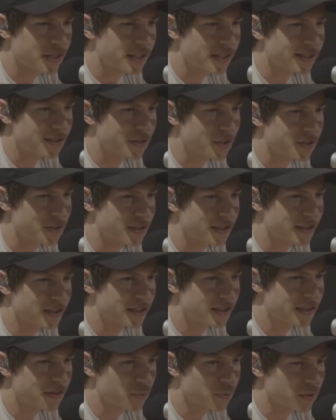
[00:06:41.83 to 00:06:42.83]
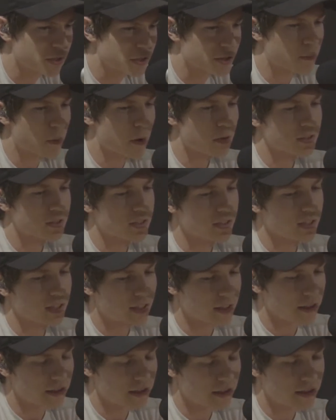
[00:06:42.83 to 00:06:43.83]
It just was exposed to,
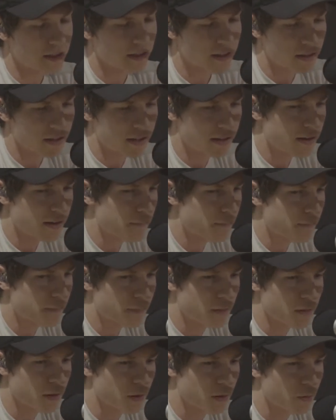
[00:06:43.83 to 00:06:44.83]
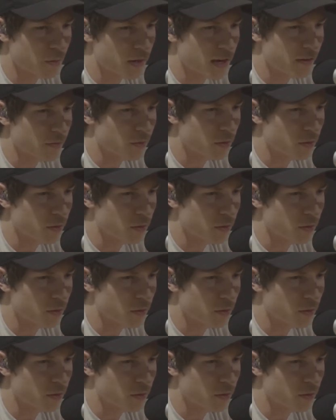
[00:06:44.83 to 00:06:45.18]
whatever.